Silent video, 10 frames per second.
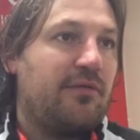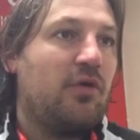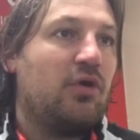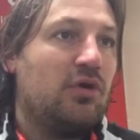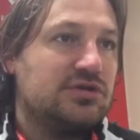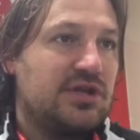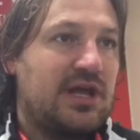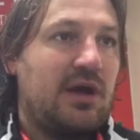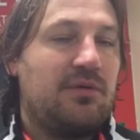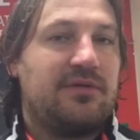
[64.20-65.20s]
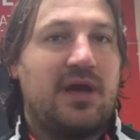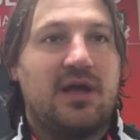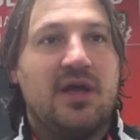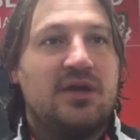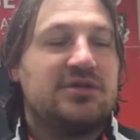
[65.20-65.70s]
or four goals on the counter
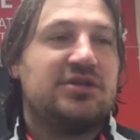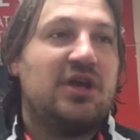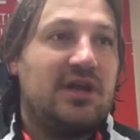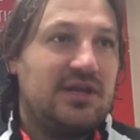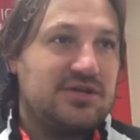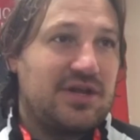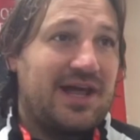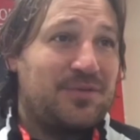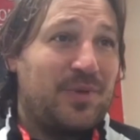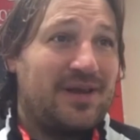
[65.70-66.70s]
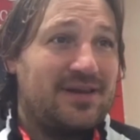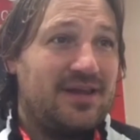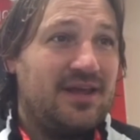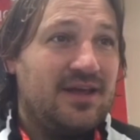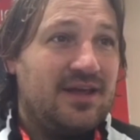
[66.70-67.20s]
attack. Certainly should have had a
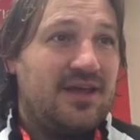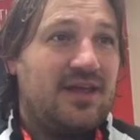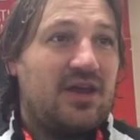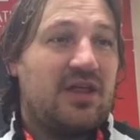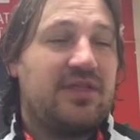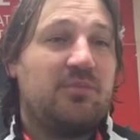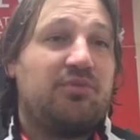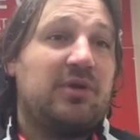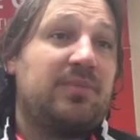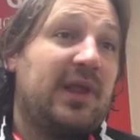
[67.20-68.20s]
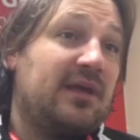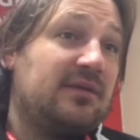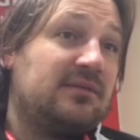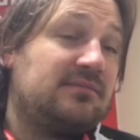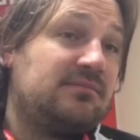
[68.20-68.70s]
penalty. You know, I think Bryn
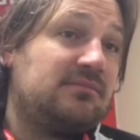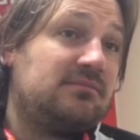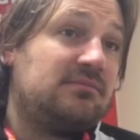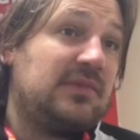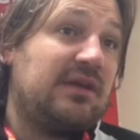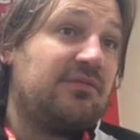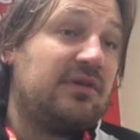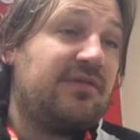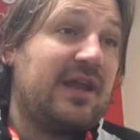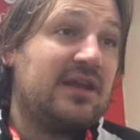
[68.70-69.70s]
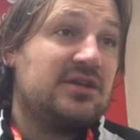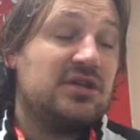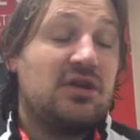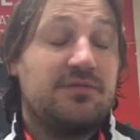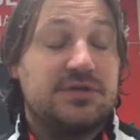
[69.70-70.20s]
played give her advantage
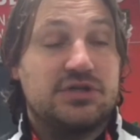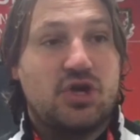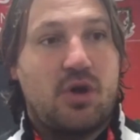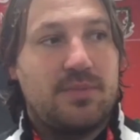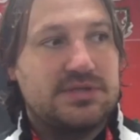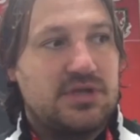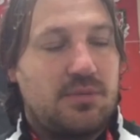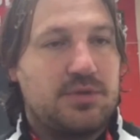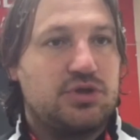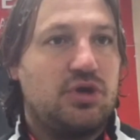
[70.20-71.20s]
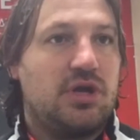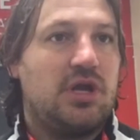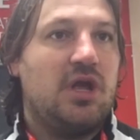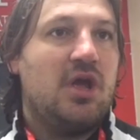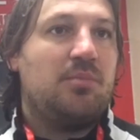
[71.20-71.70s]
and obviously Scott missed the
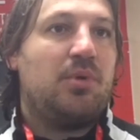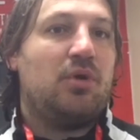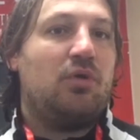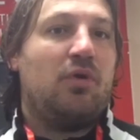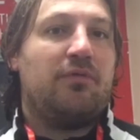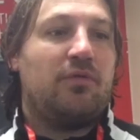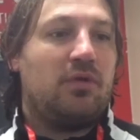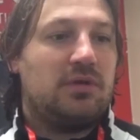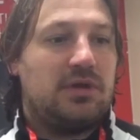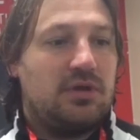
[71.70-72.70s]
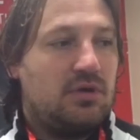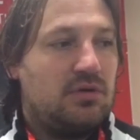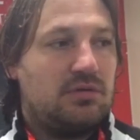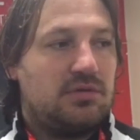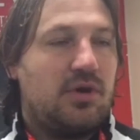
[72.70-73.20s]
opportunity but overall you
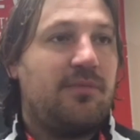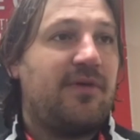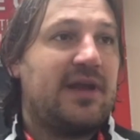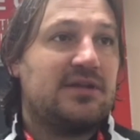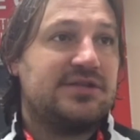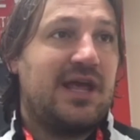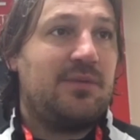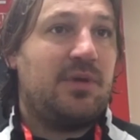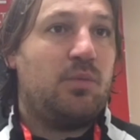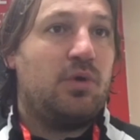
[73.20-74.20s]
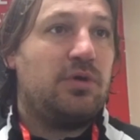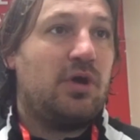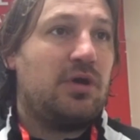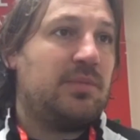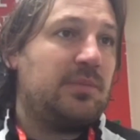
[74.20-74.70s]
know cup finals there to be won
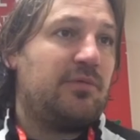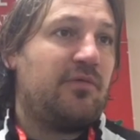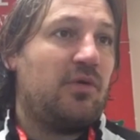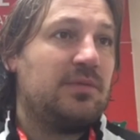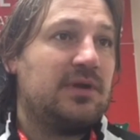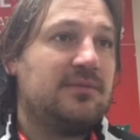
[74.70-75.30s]
not to be performed